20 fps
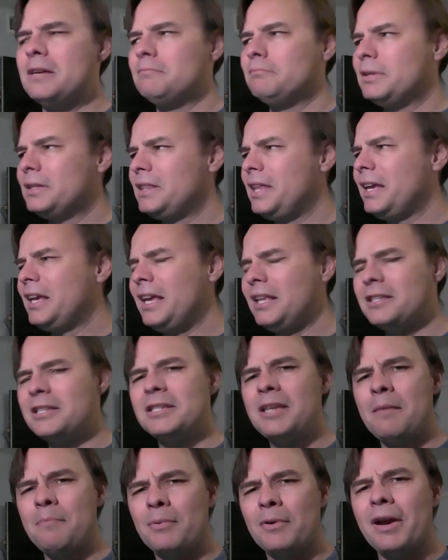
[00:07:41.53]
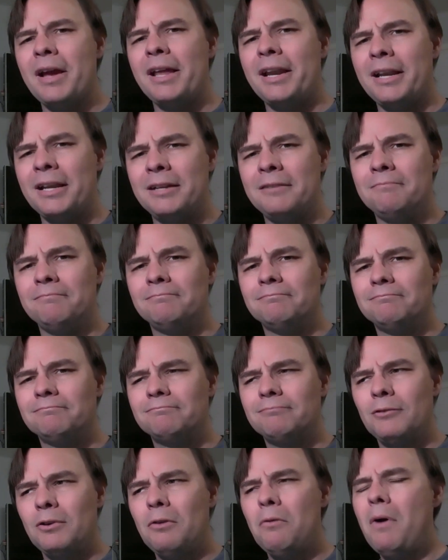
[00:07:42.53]
But they get separated
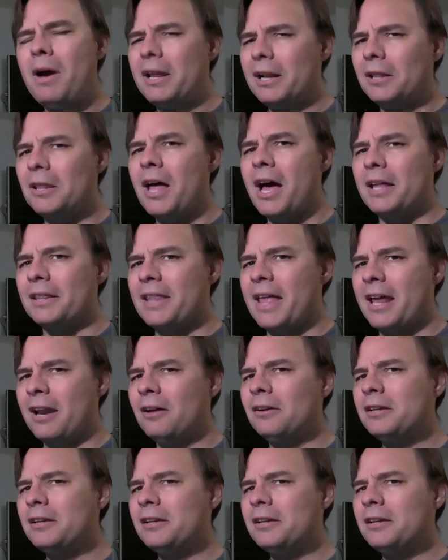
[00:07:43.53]
quite a lot in that.